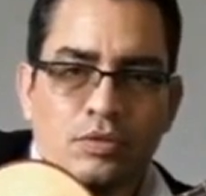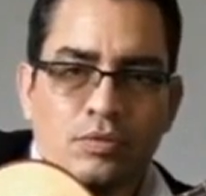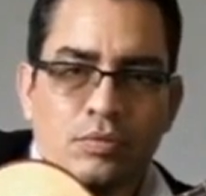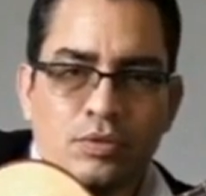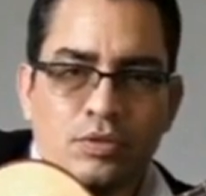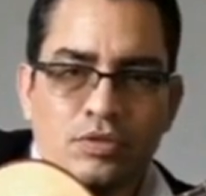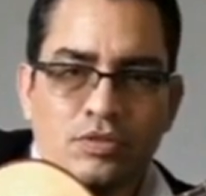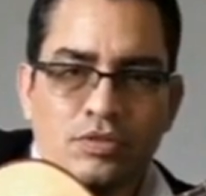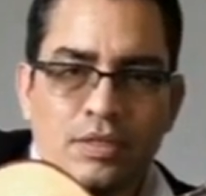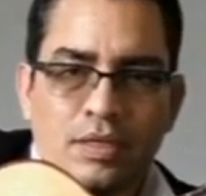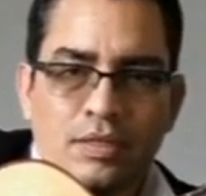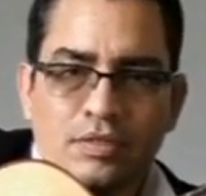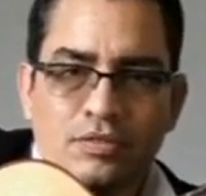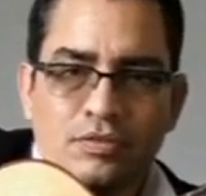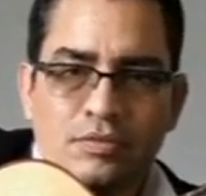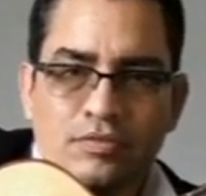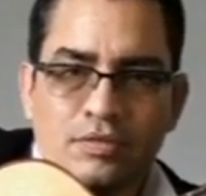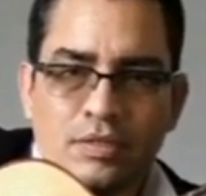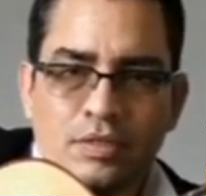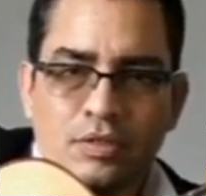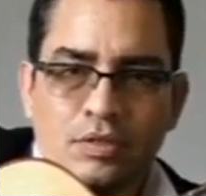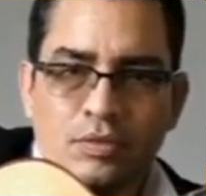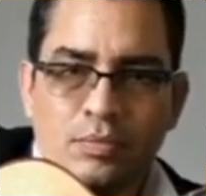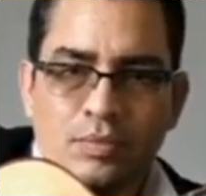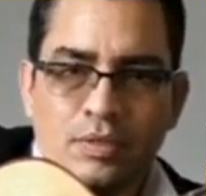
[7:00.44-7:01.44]
precise
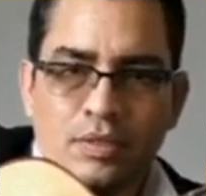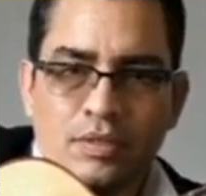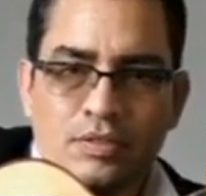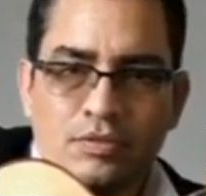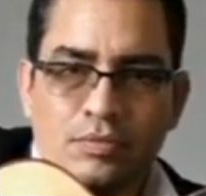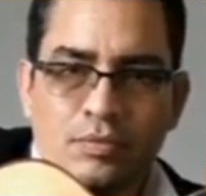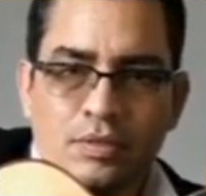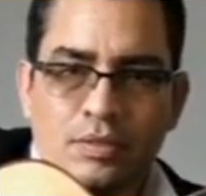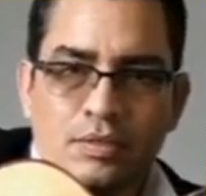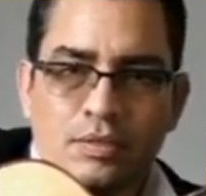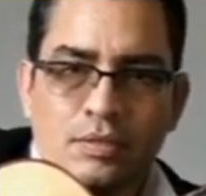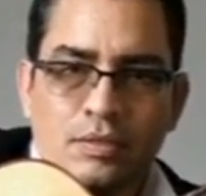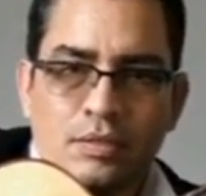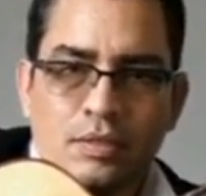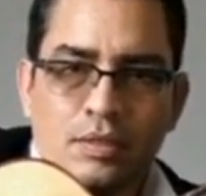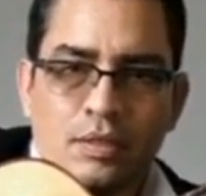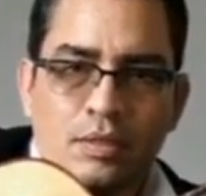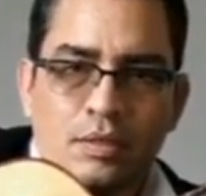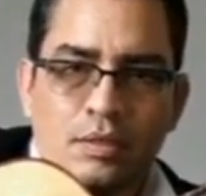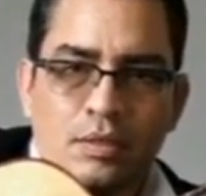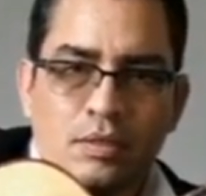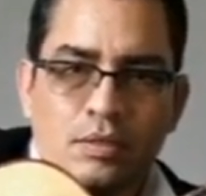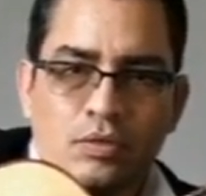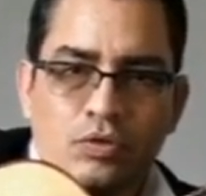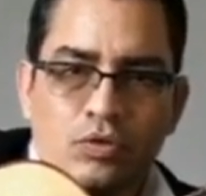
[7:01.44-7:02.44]
finger placement
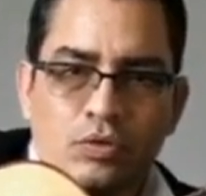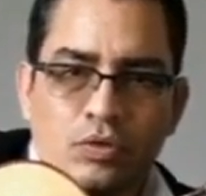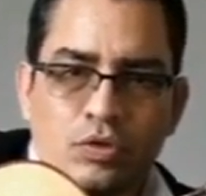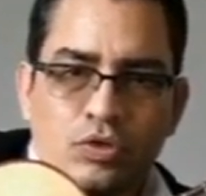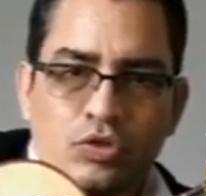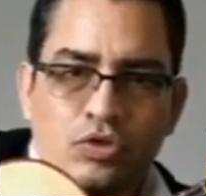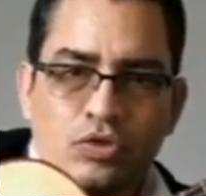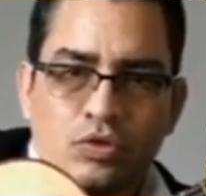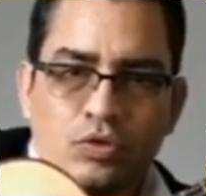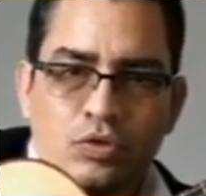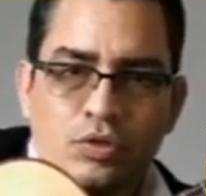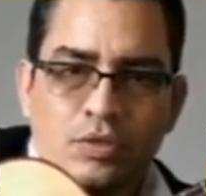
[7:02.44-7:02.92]
to ensure